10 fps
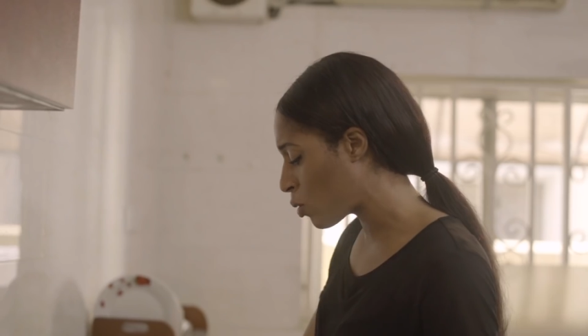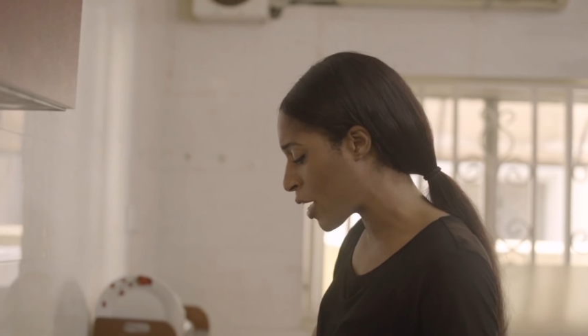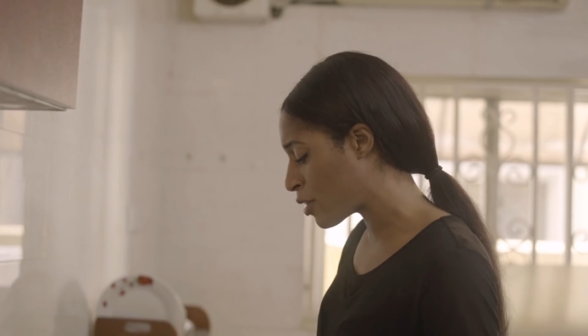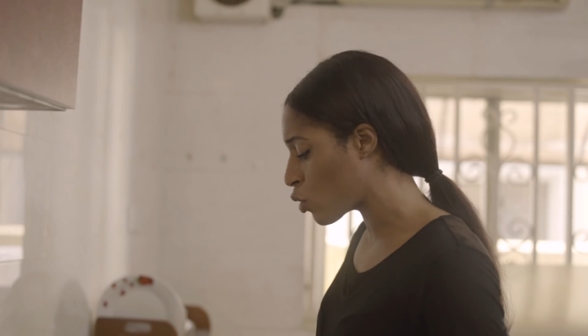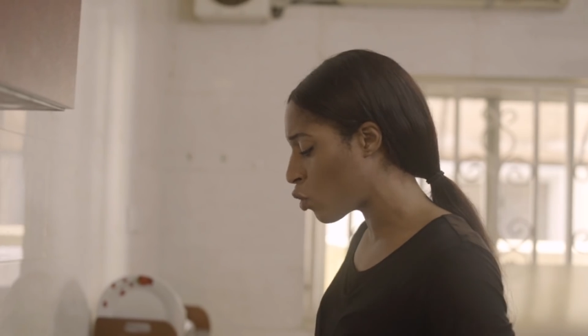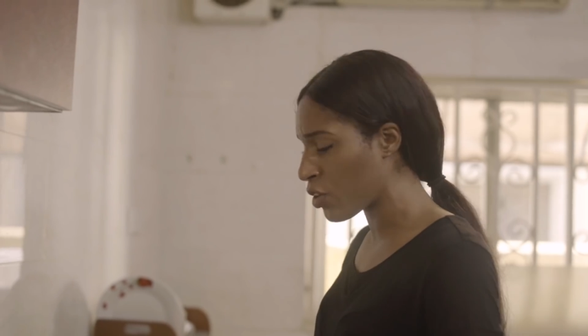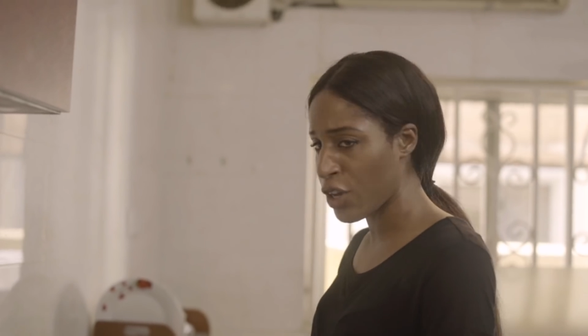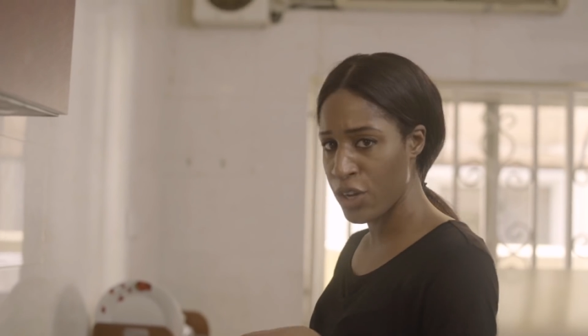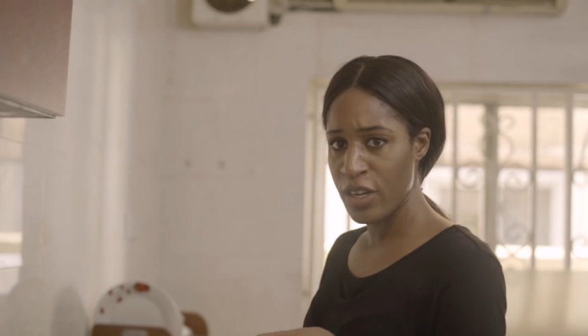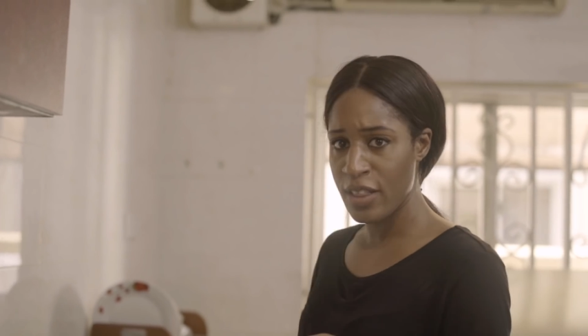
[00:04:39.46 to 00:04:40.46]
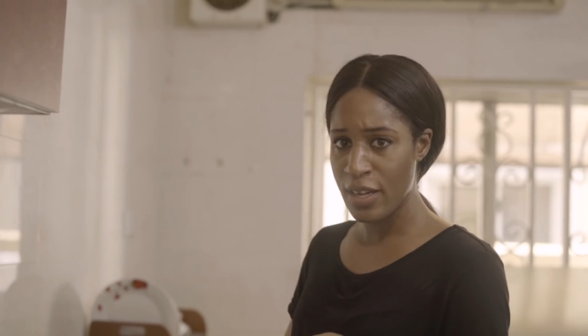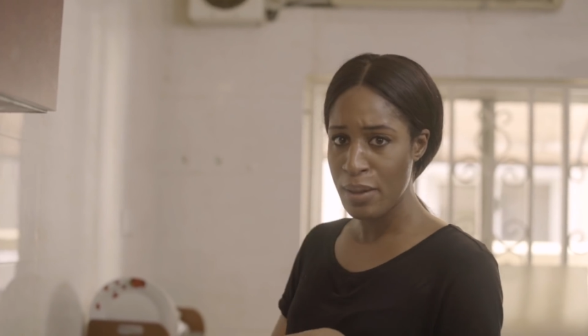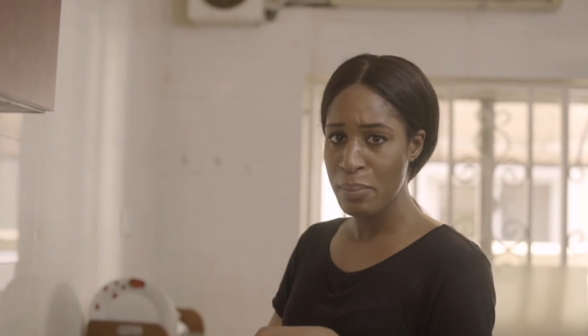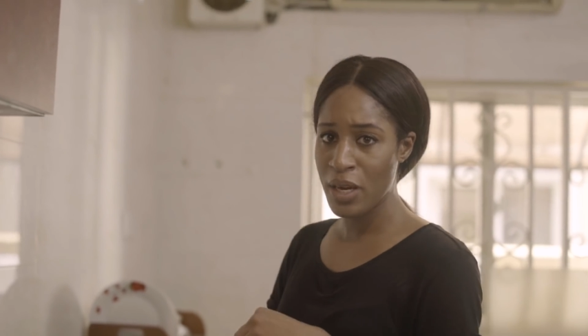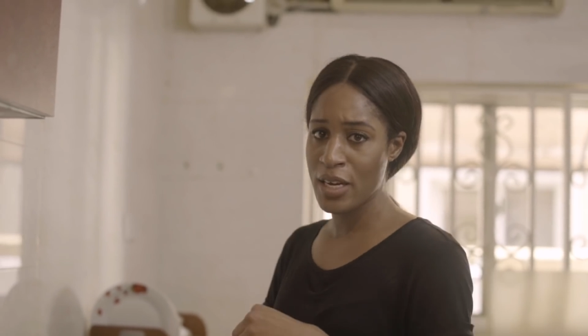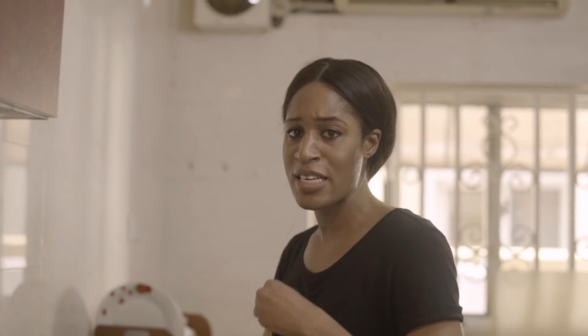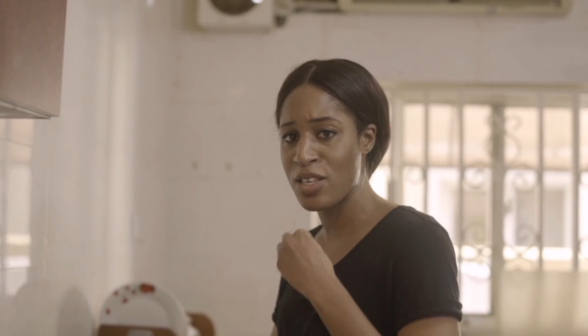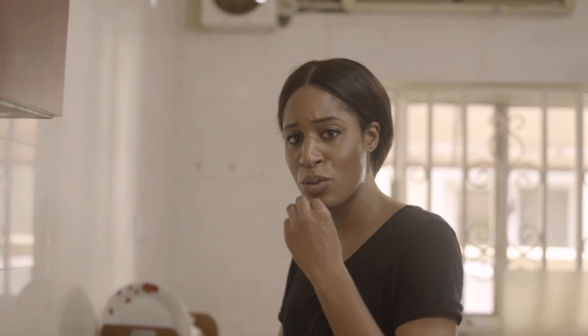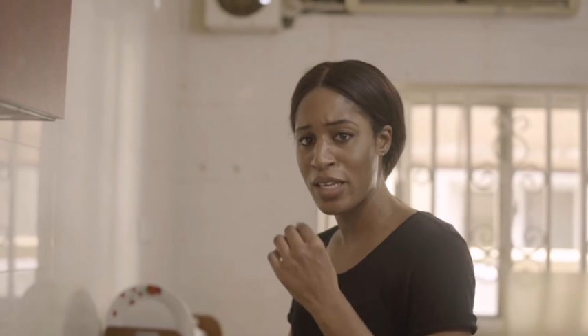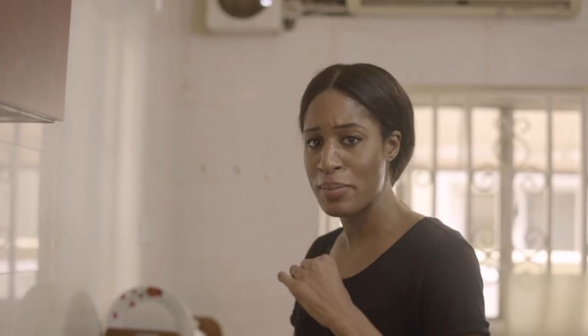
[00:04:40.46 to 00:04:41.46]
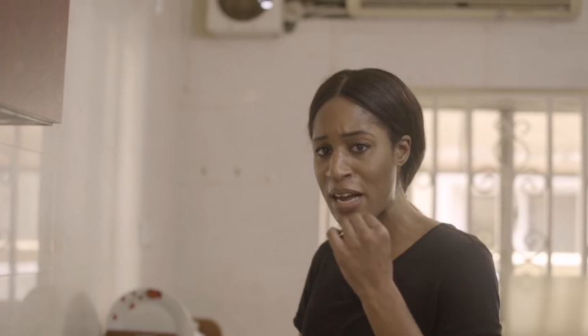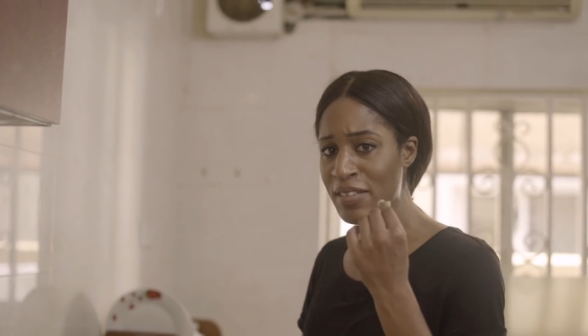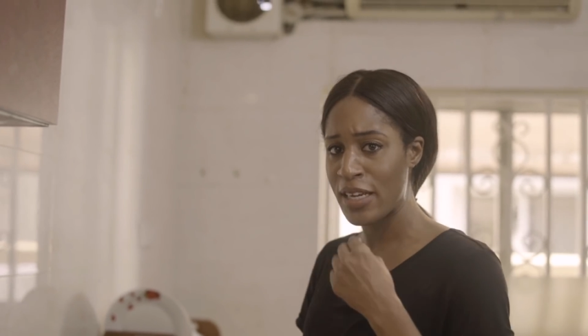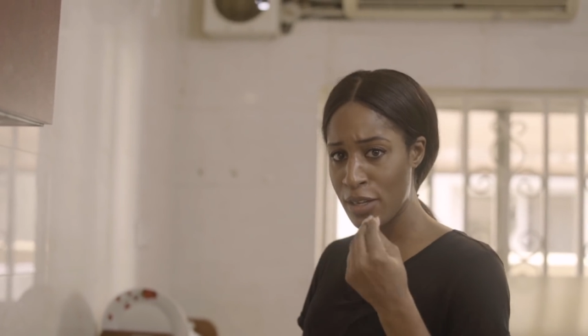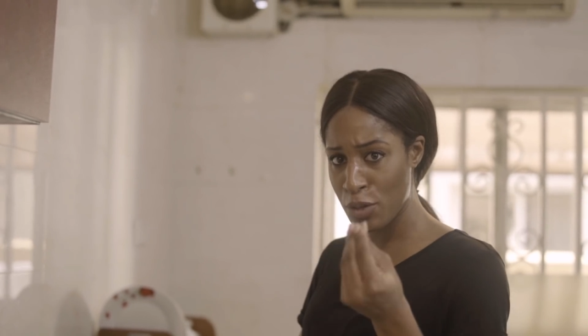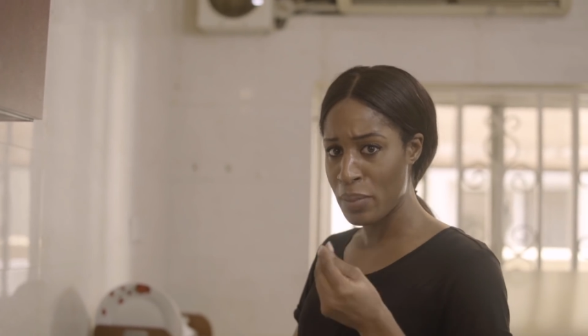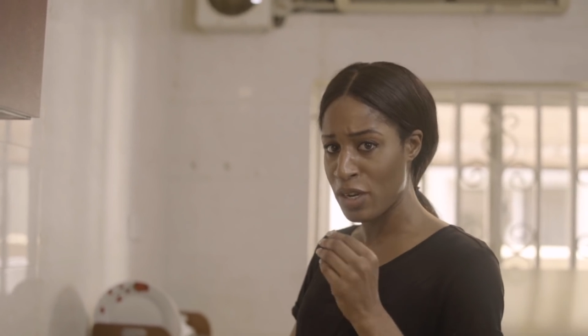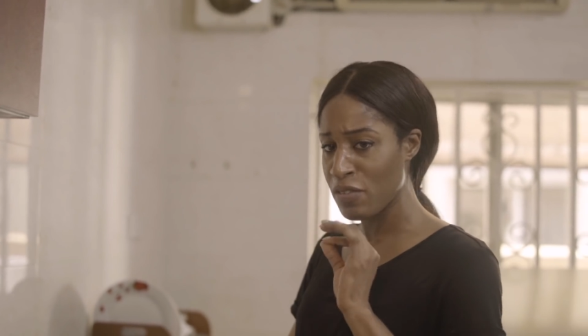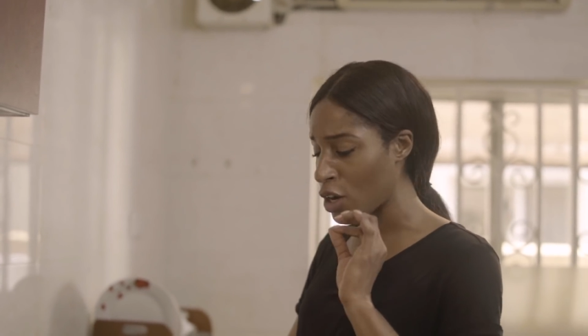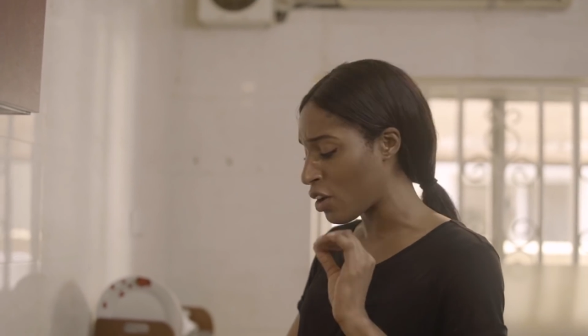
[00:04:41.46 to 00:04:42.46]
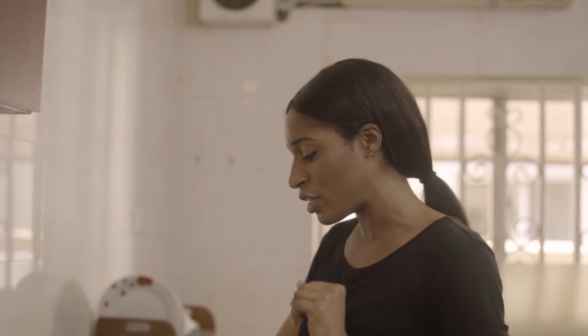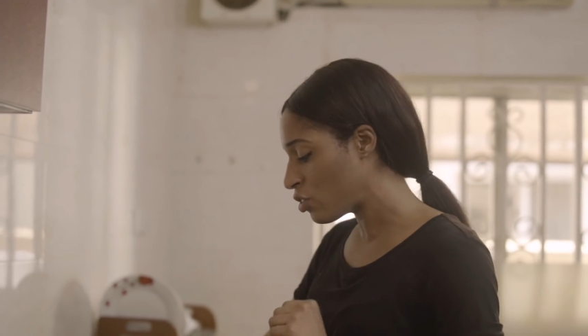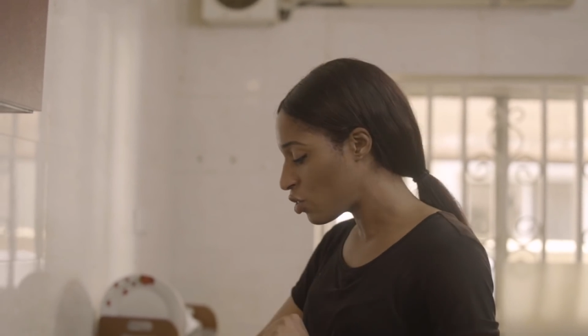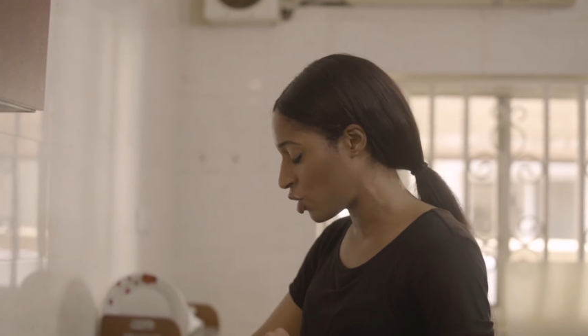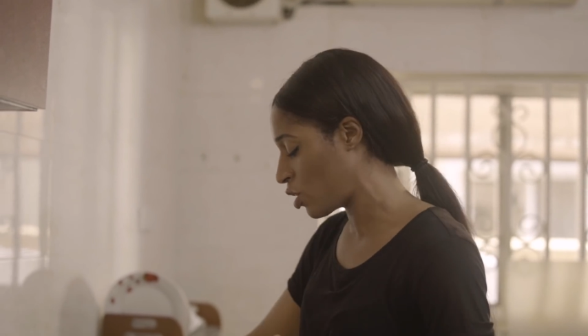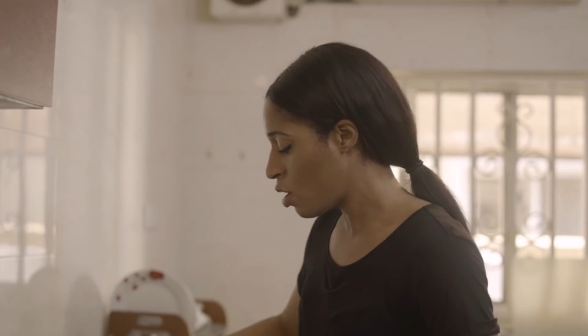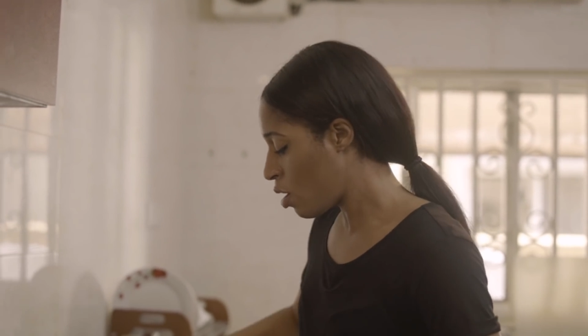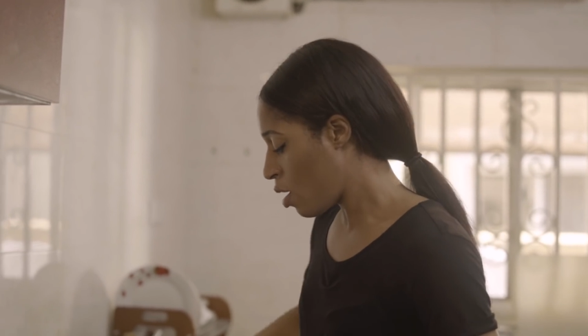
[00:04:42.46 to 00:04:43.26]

don't like to overcook them because I still want them to have like a little bit of a crunch,